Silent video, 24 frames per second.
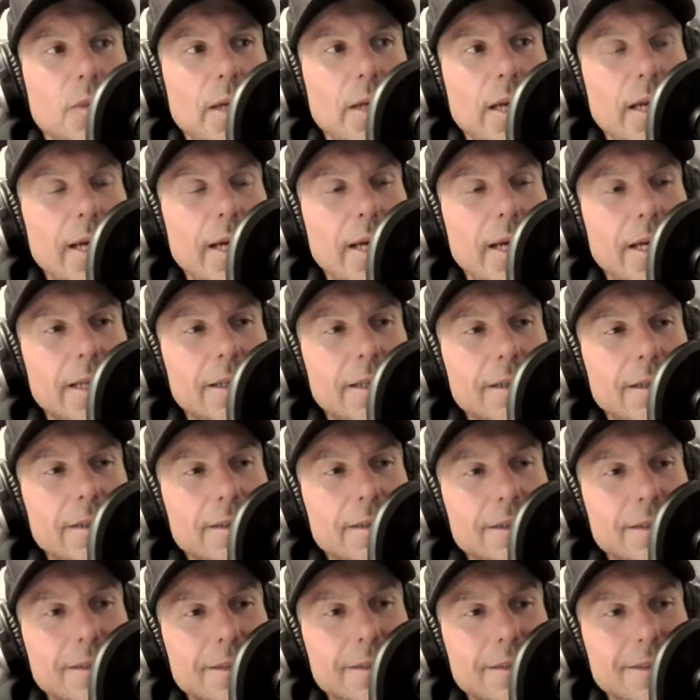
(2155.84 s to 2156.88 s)
And
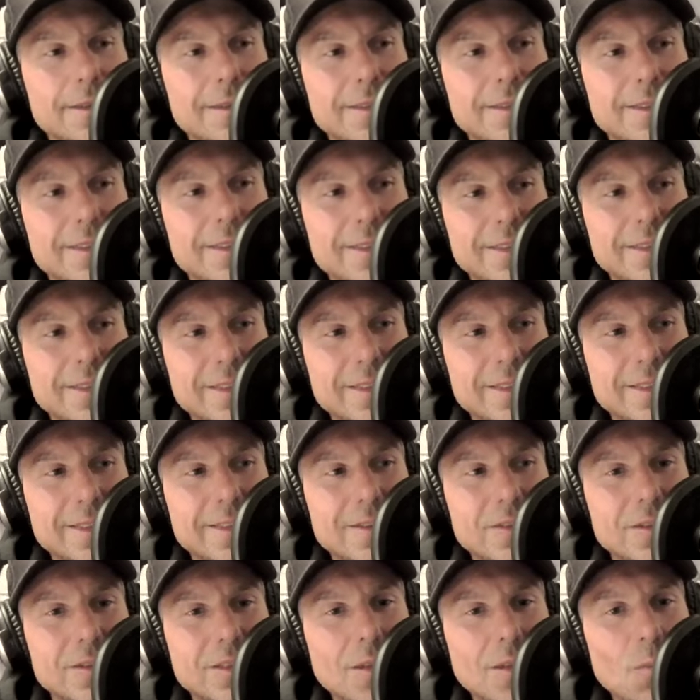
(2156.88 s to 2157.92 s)

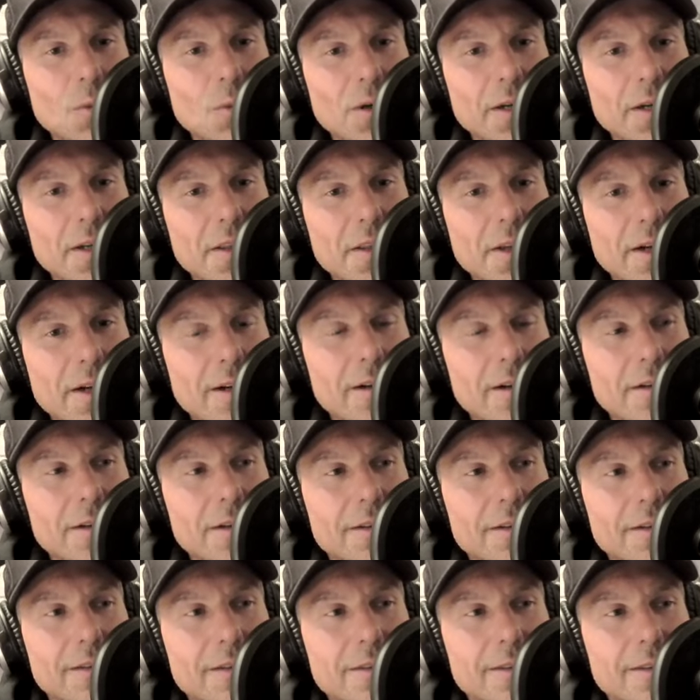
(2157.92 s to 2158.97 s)
somewhere in there,
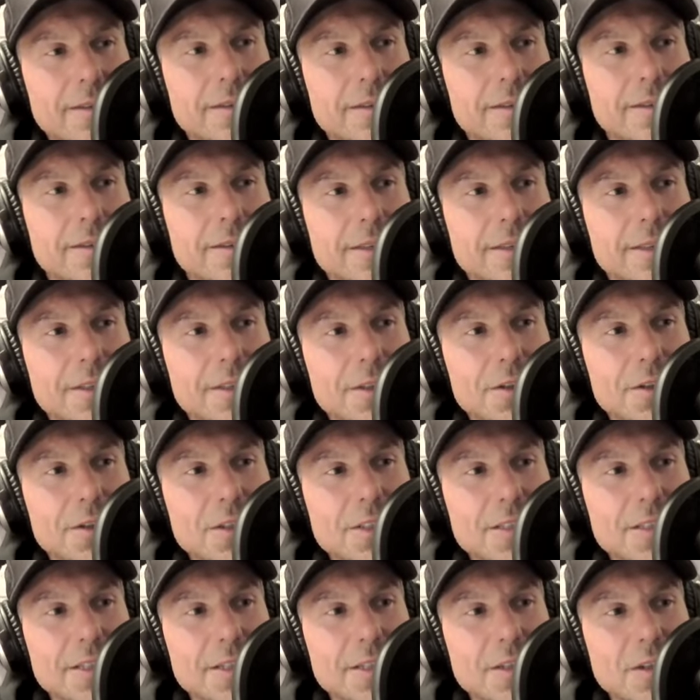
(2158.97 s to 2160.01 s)

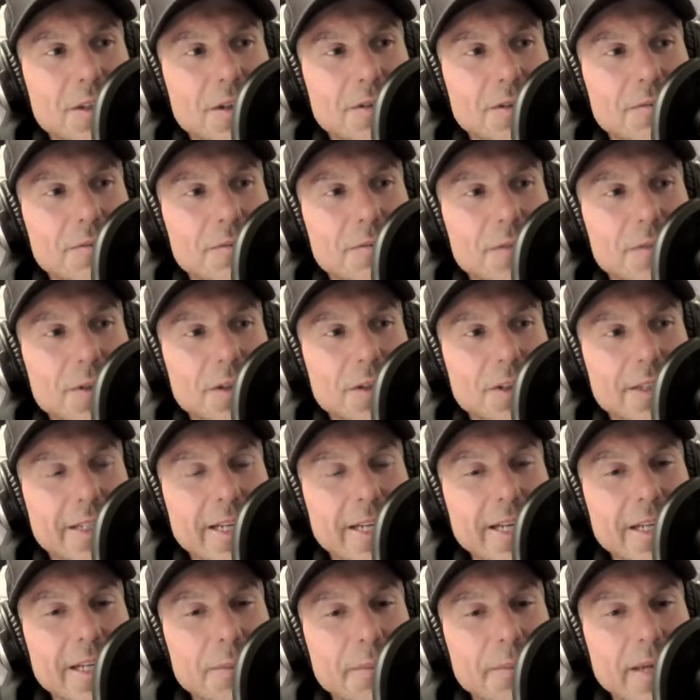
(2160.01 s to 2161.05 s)
you're
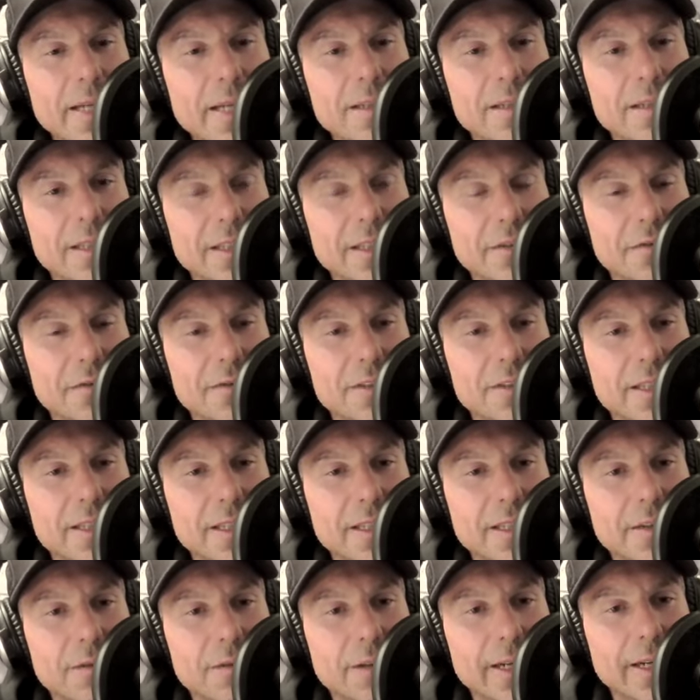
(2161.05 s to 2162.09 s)
getting mentally
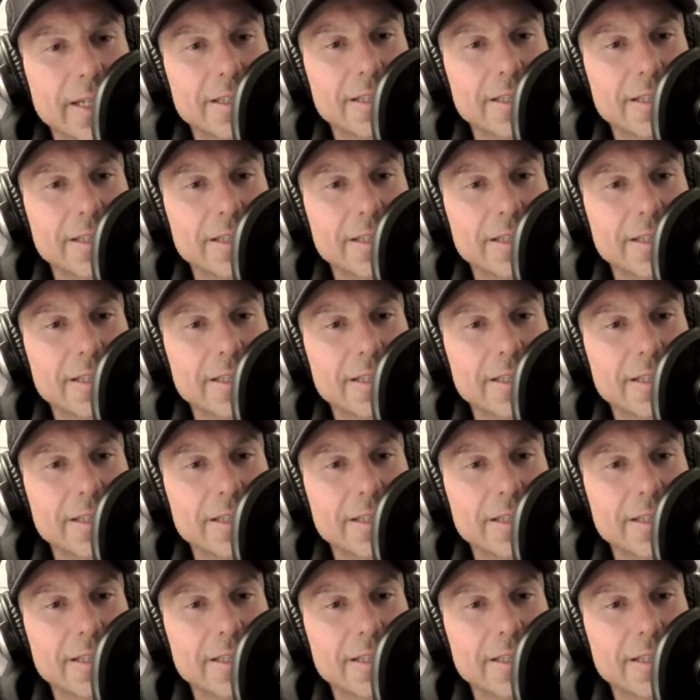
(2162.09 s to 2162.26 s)
fatigued, right?